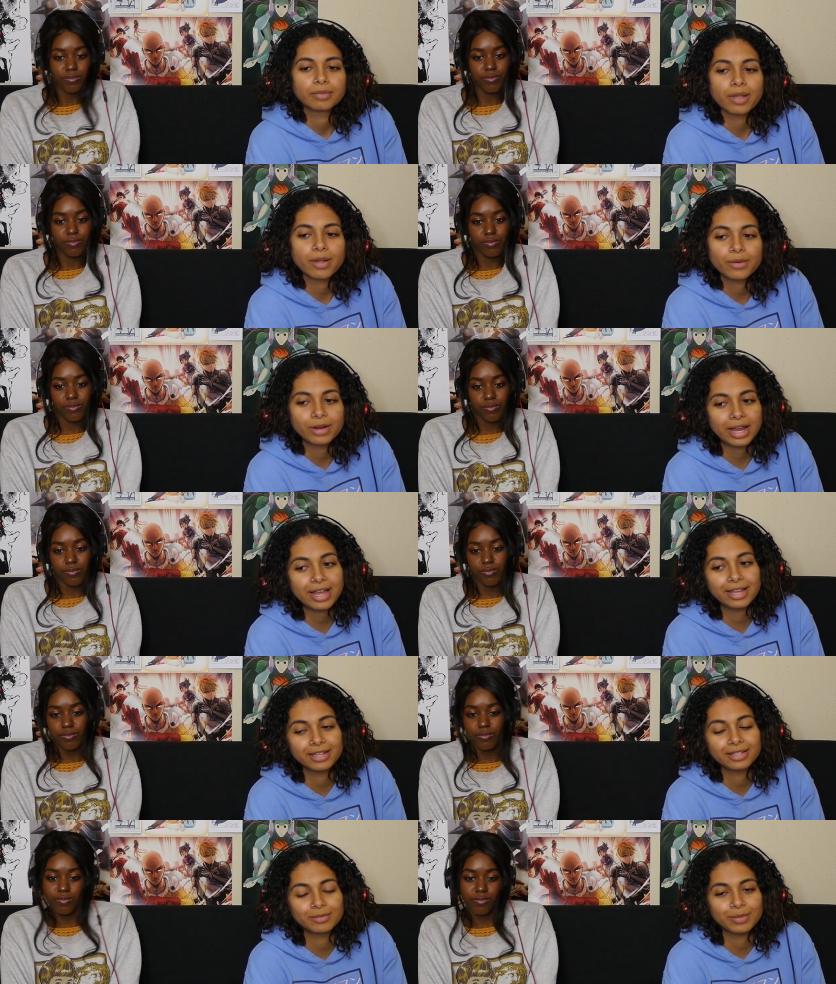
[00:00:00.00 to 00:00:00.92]

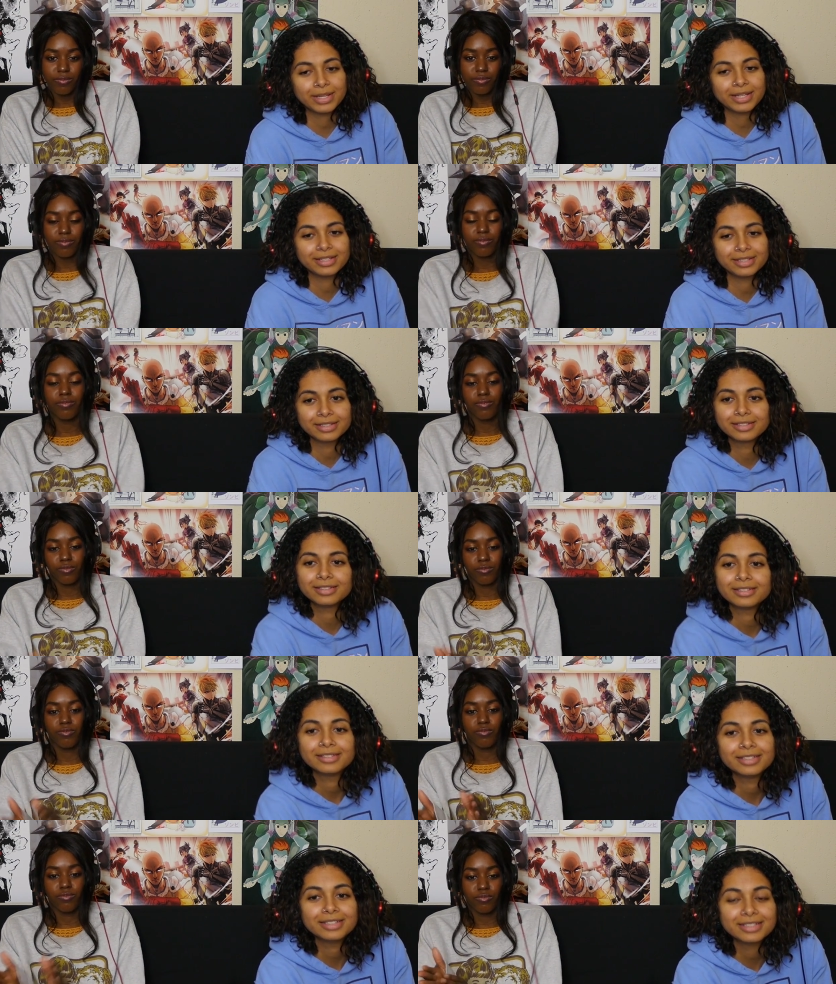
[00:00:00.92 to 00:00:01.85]
Speaker 1: Alright, man.
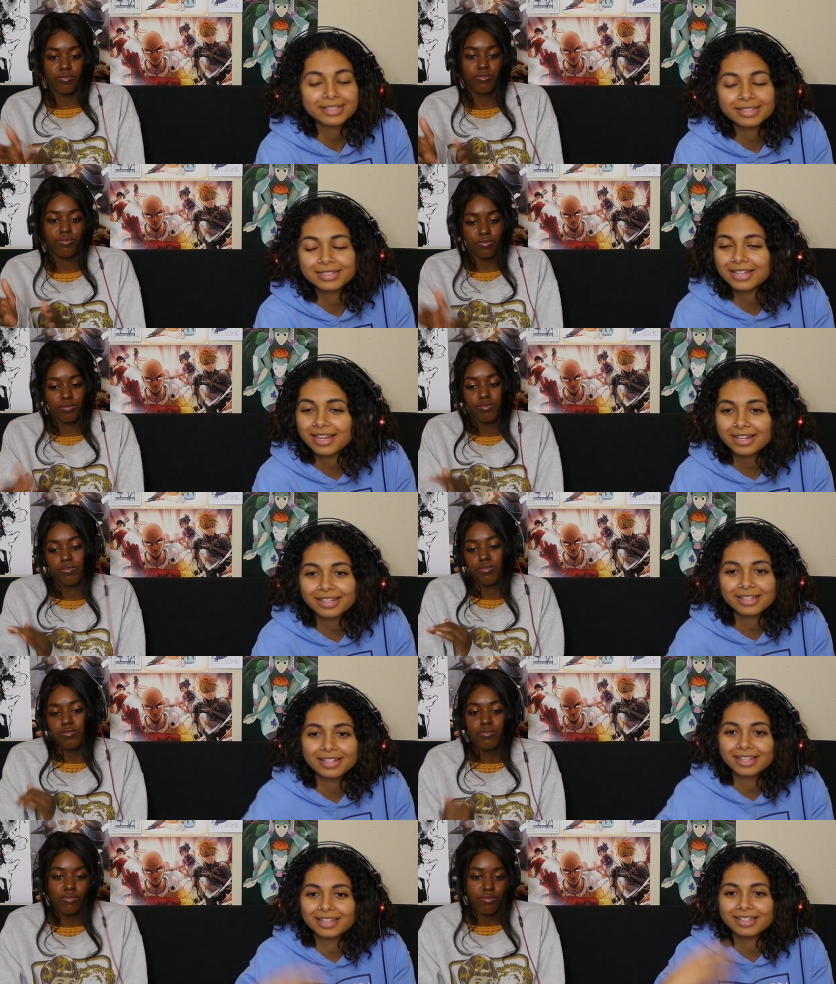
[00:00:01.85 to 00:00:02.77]
It's just
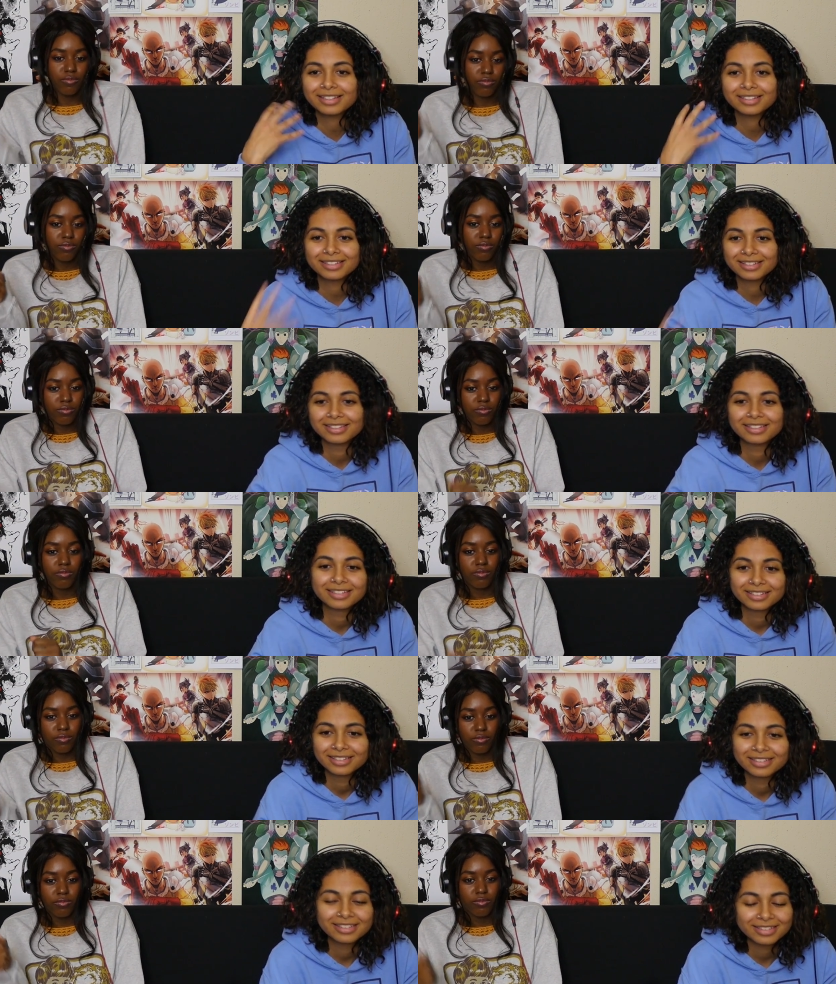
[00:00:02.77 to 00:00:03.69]
getting like
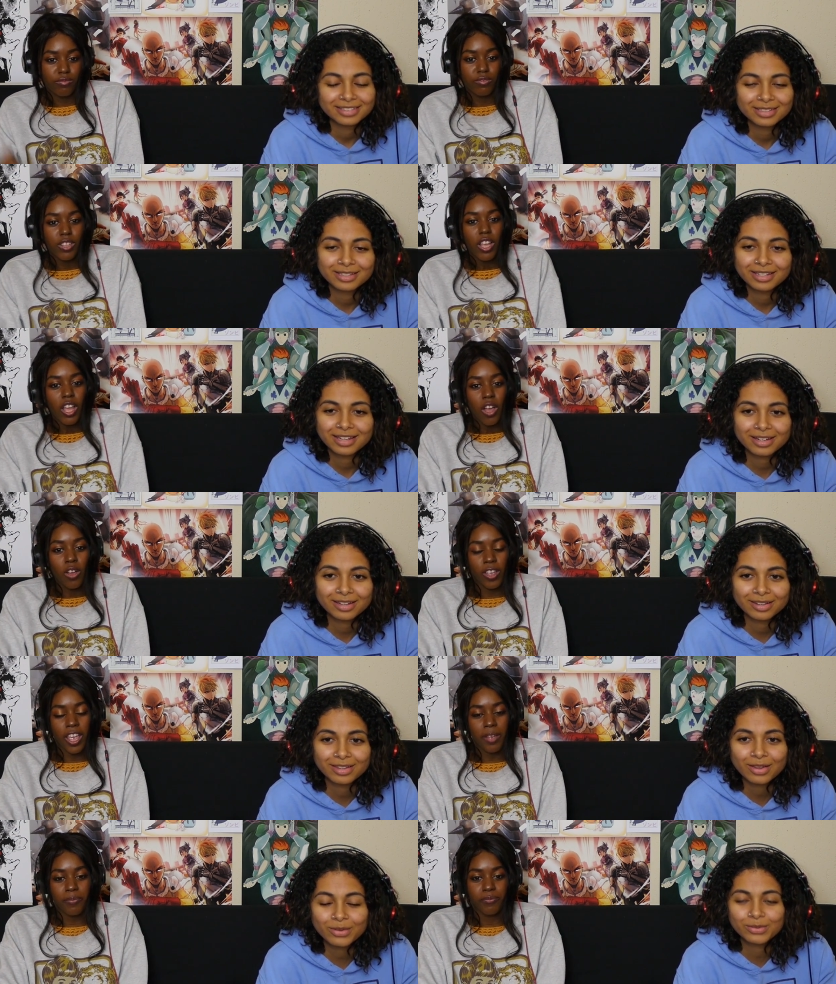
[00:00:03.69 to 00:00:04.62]
getting
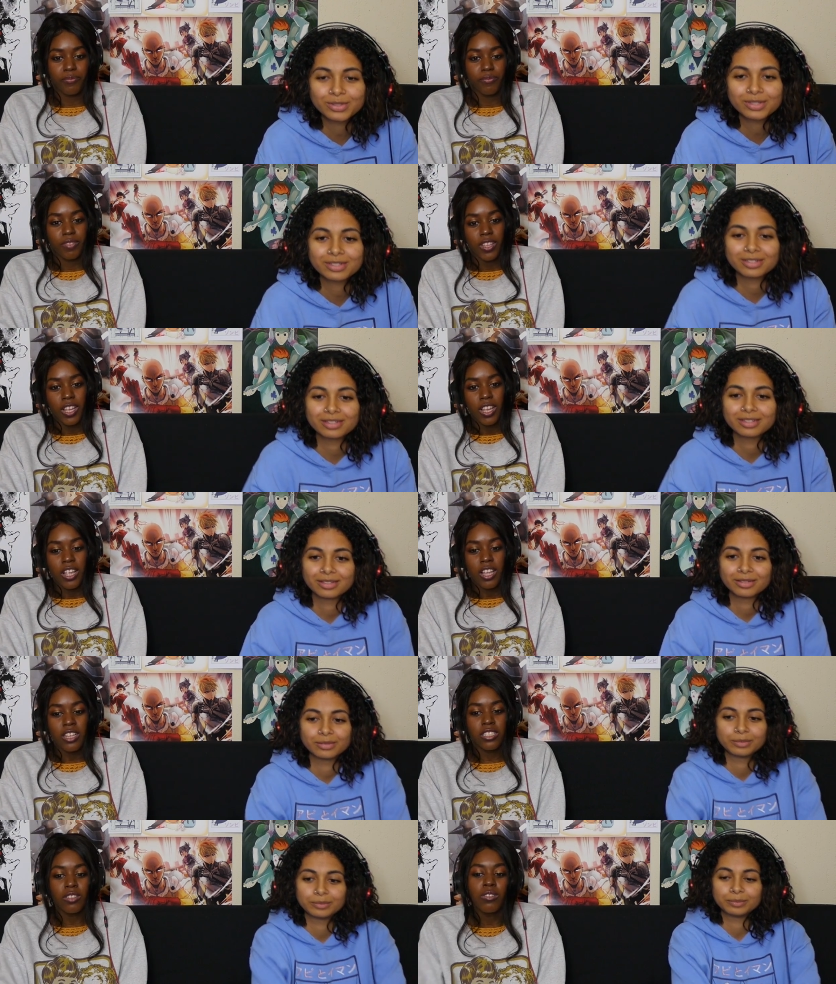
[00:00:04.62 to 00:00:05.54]
okay. close.
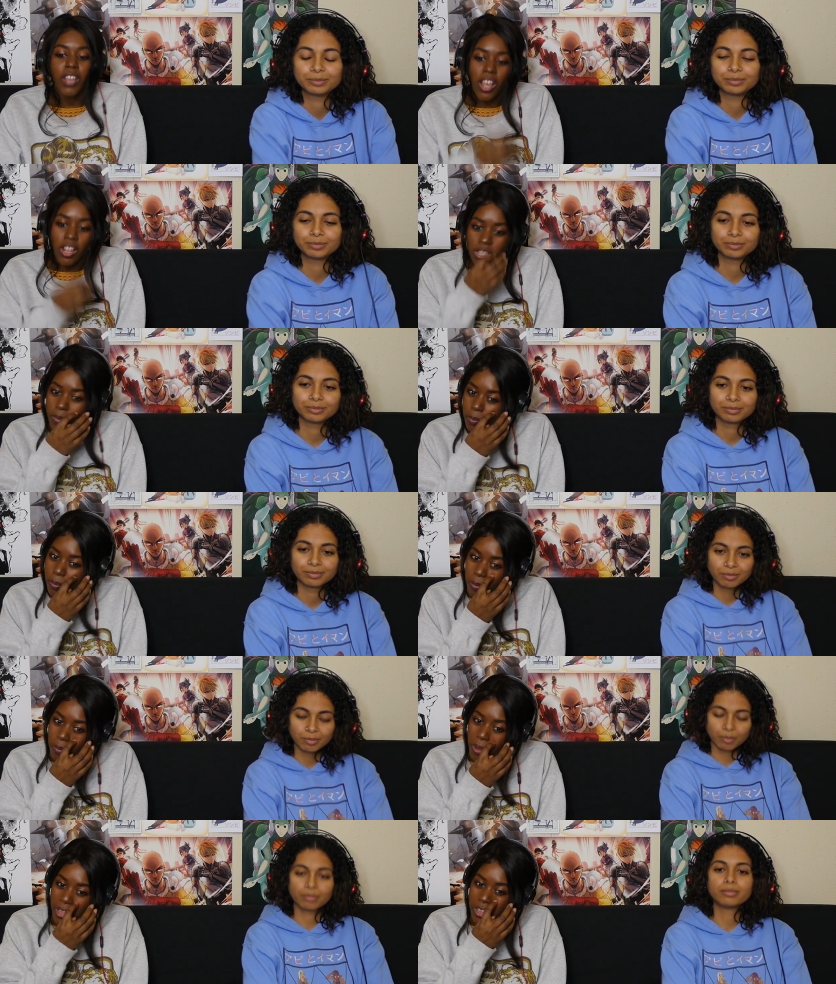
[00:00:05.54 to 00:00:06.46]
Because don't they have to
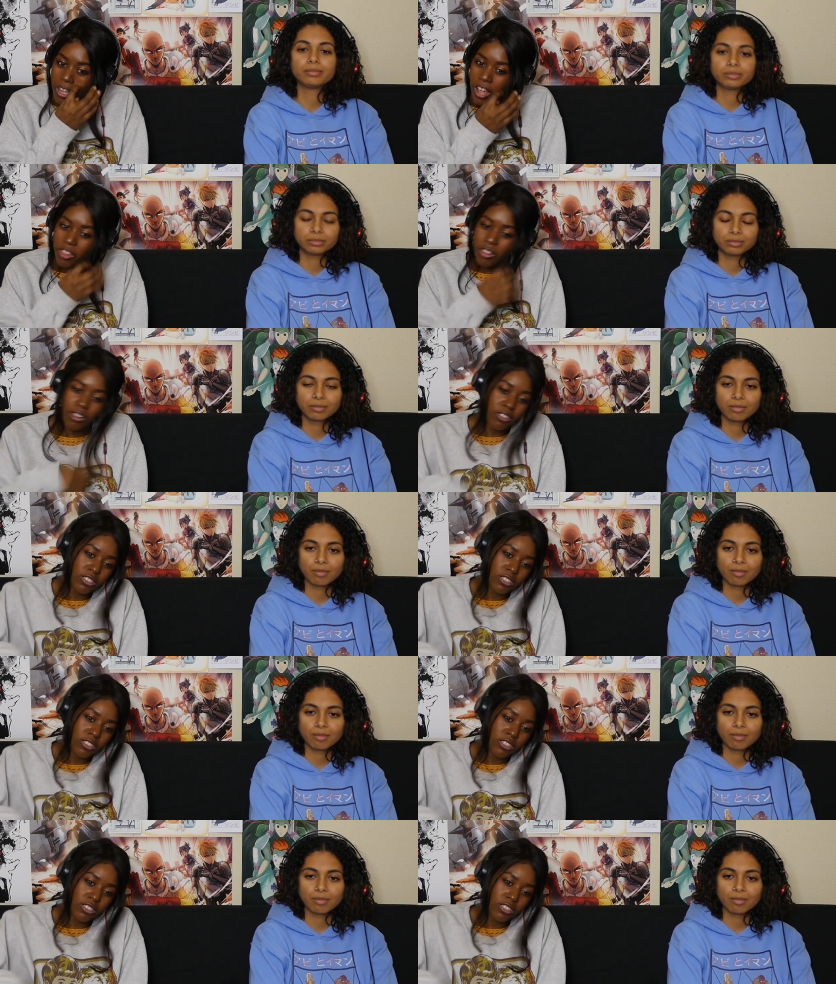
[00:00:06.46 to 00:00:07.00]
make the other